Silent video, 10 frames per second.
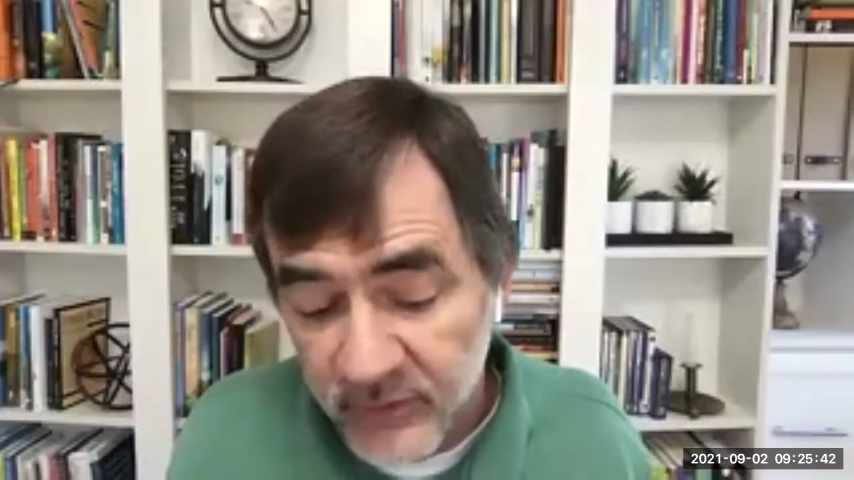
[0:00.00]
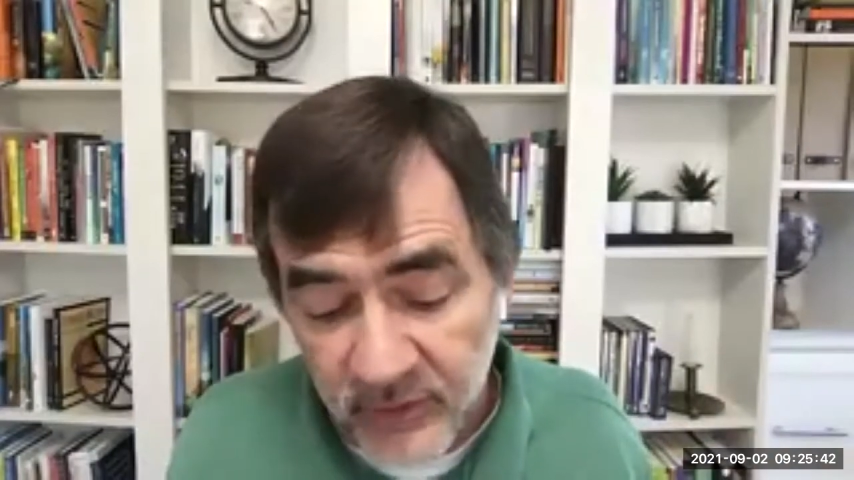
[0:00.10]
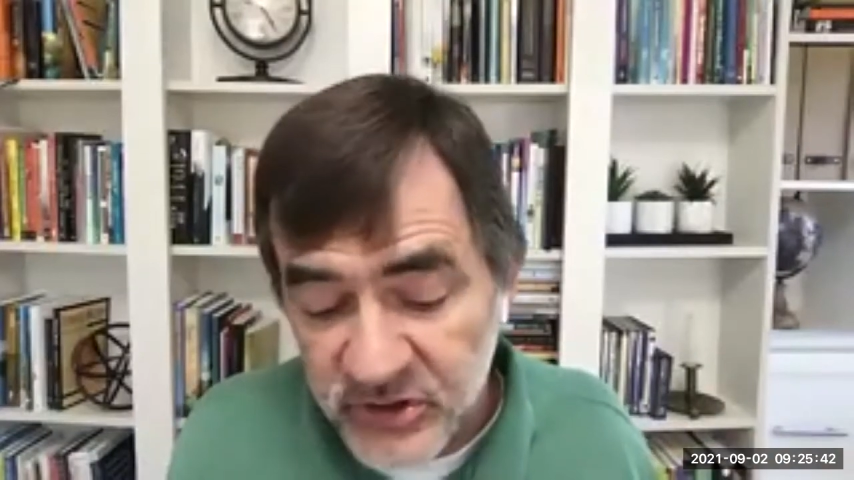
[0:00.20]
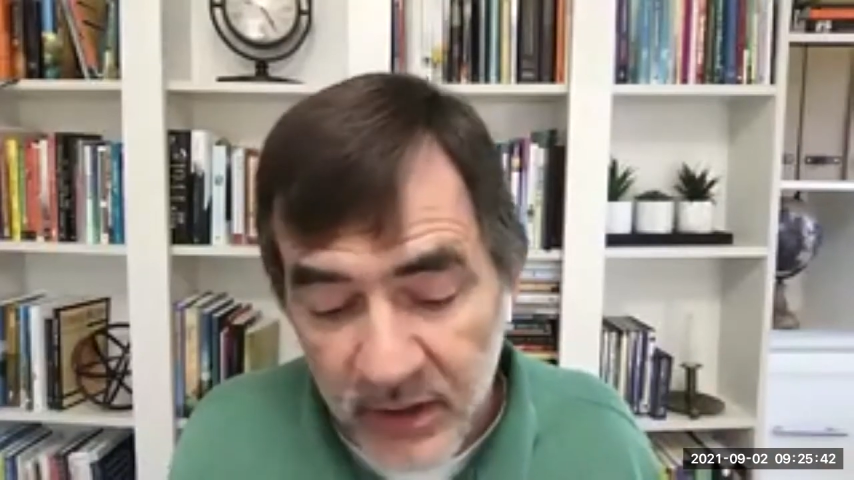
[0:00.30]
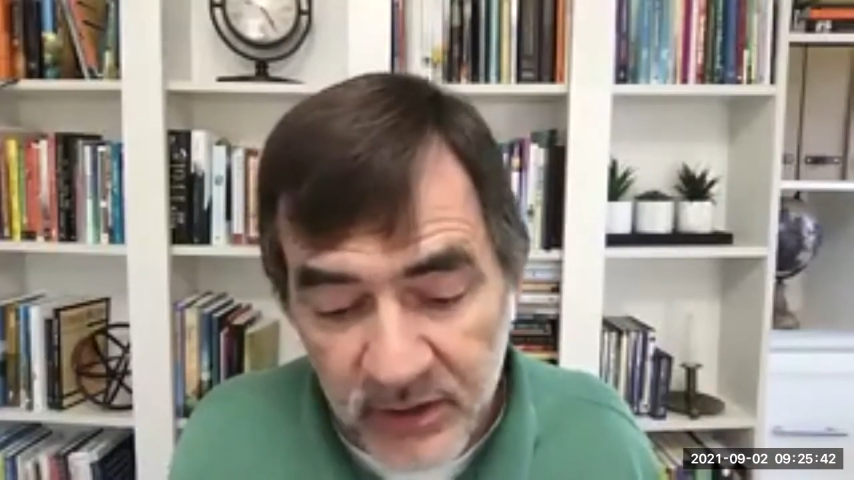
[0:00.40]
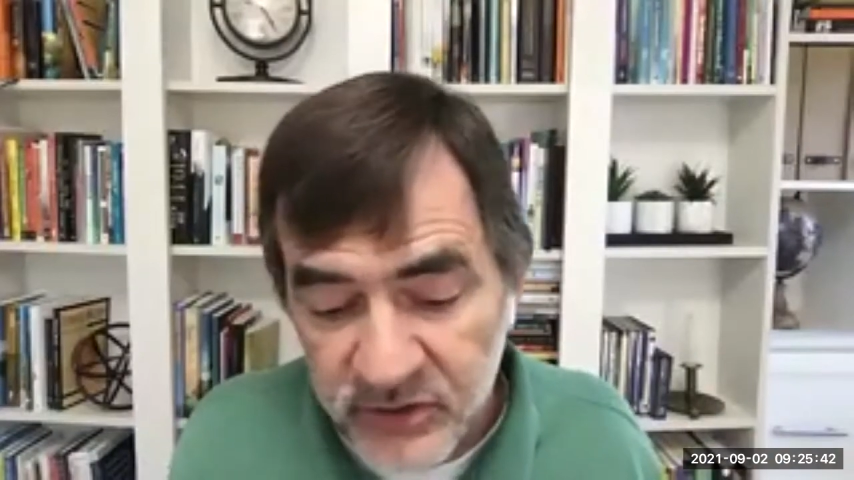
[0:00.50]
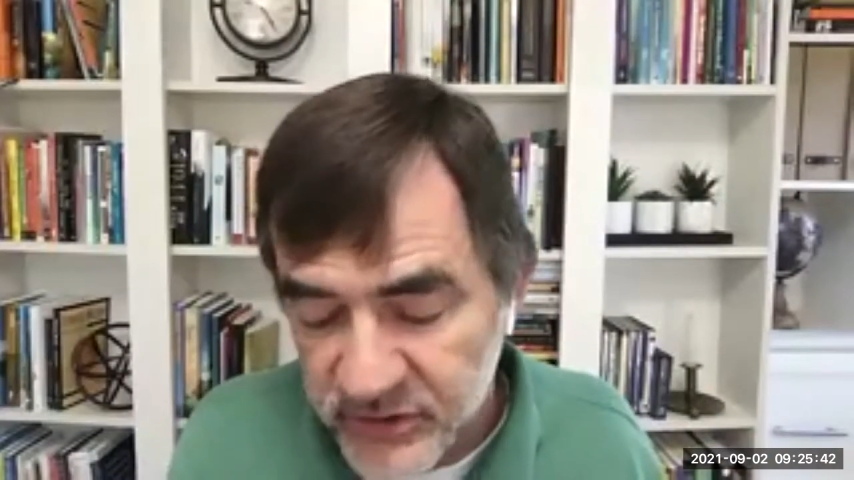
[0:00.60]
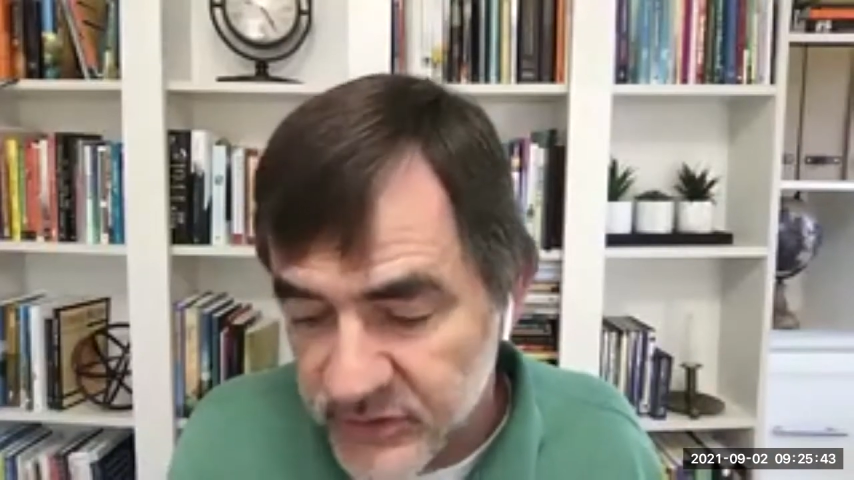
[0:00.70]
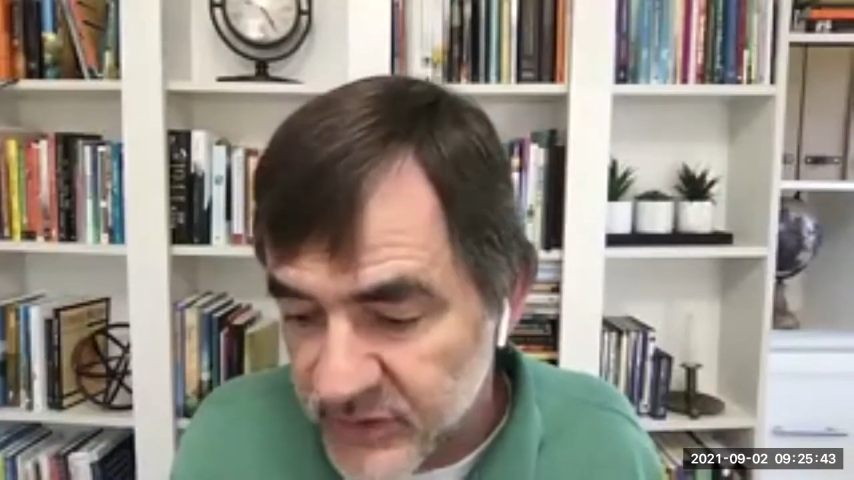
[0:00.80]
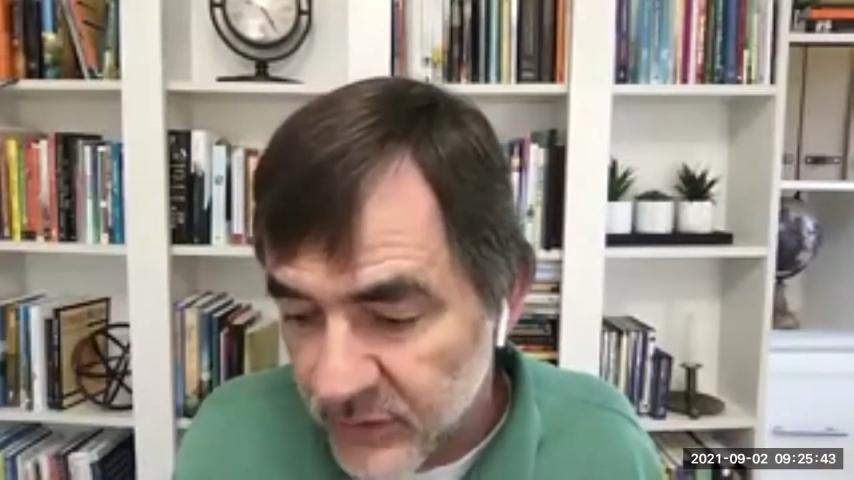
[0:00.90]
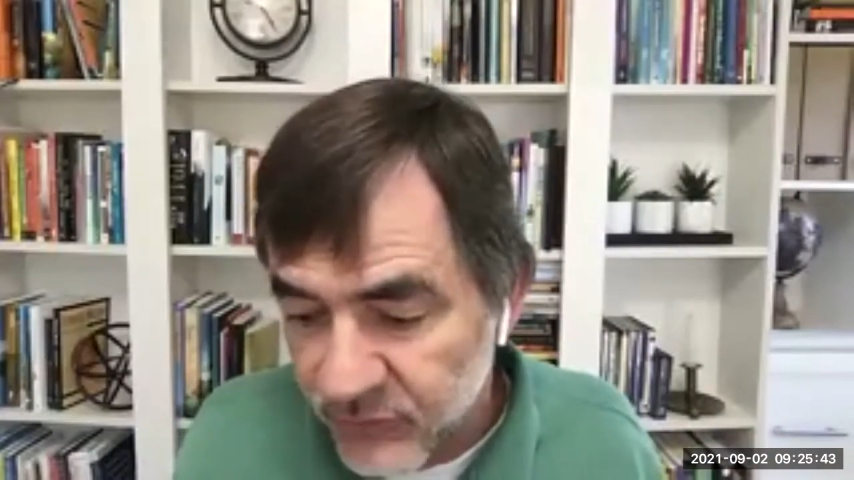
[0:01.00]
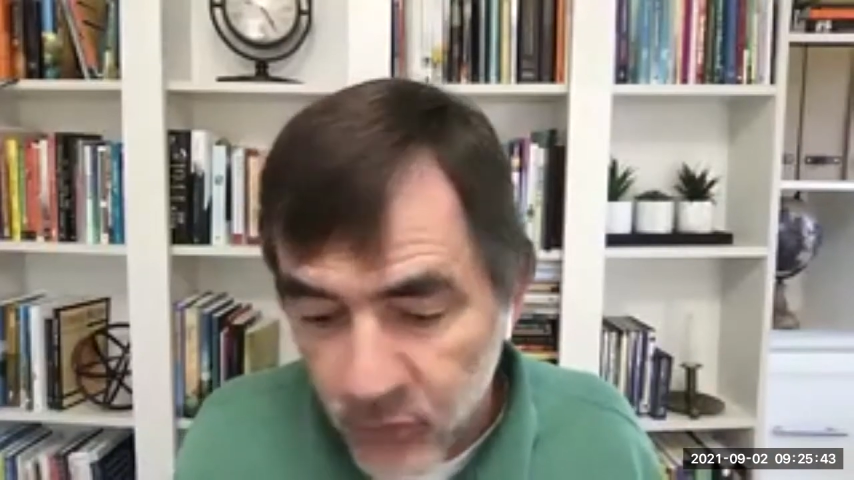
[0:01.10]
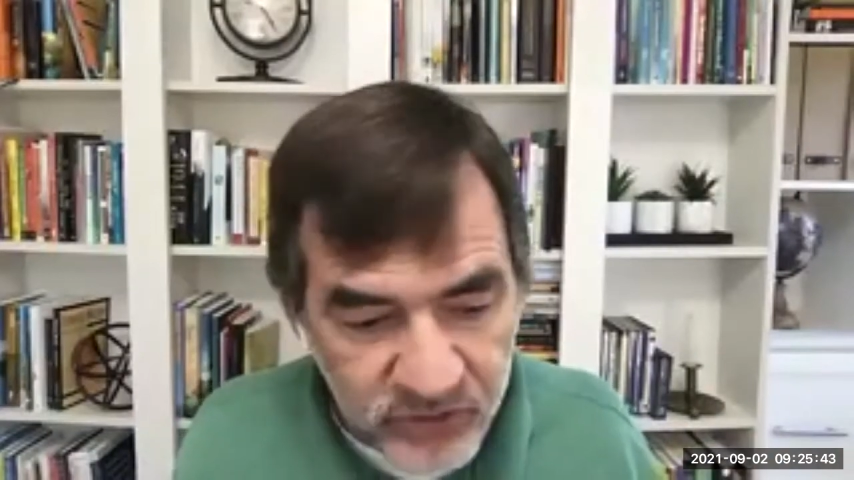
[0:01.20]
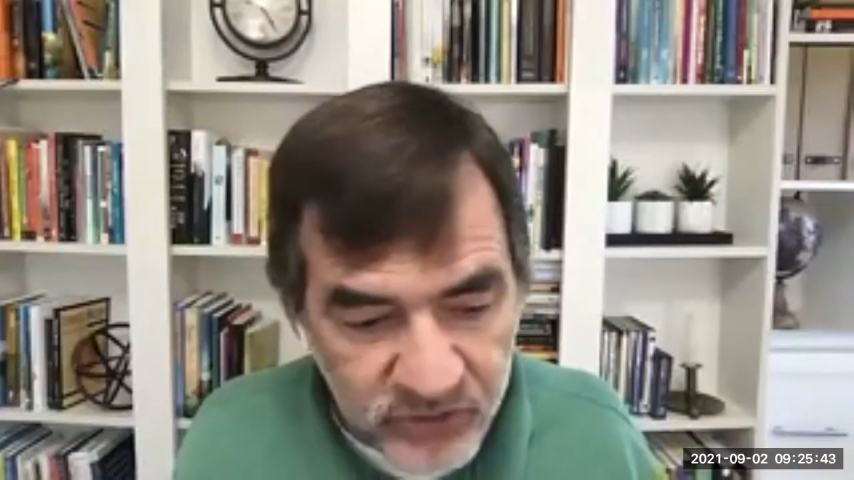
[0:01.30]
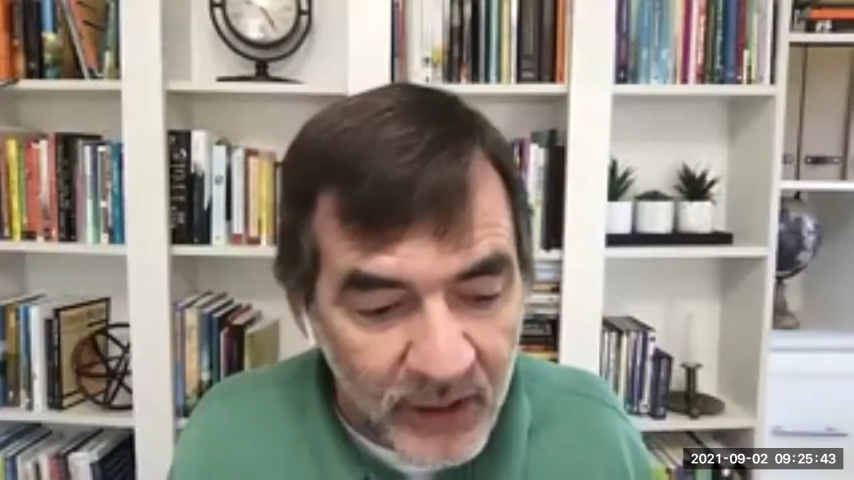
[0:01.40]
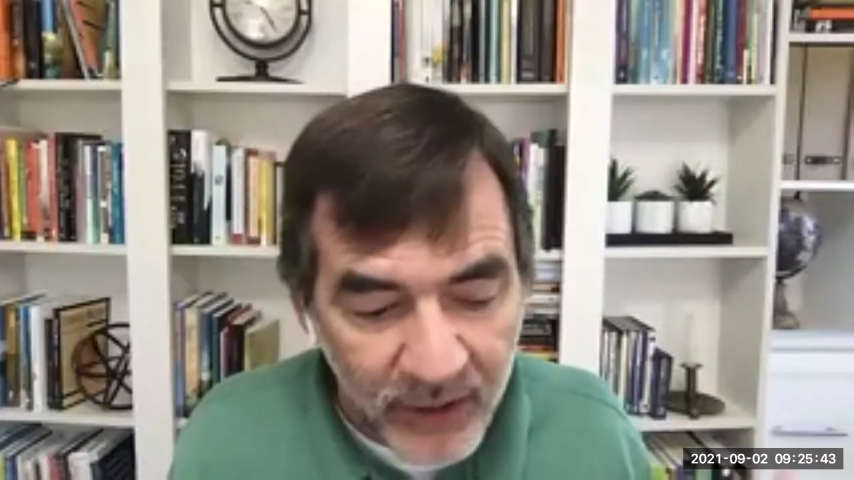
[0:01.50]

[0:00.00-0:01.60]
the challenge is that, of course,